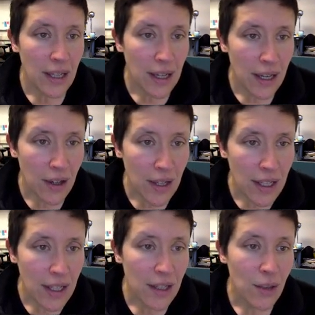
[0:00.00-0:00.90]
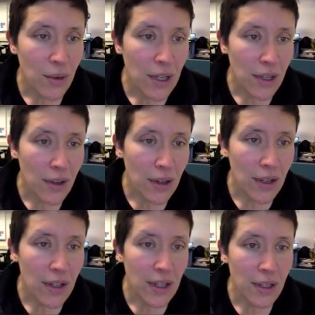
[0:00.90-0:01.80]
and I'll click in the window, and I'll
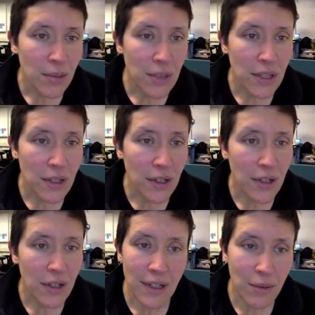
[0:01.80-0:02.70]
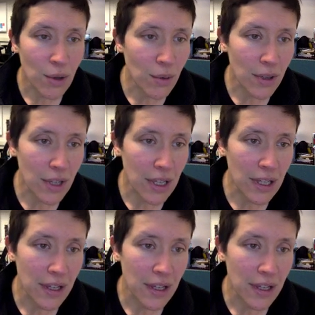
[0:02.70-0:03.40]
click on this picture, and it won't work.